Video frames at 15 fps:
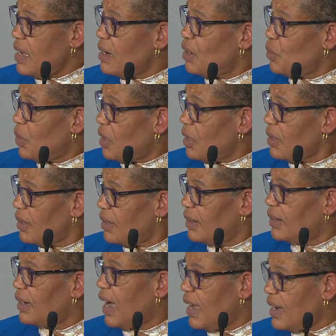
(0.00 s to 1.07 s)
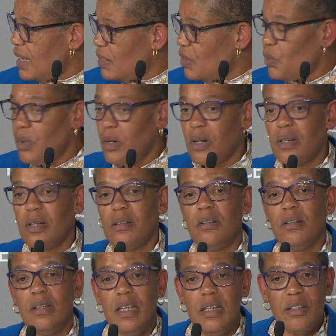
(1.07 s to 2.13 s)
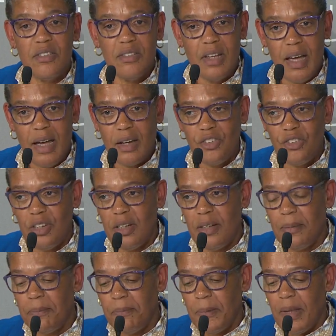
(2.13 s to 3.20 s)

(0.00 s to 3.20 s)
the work to lead us to action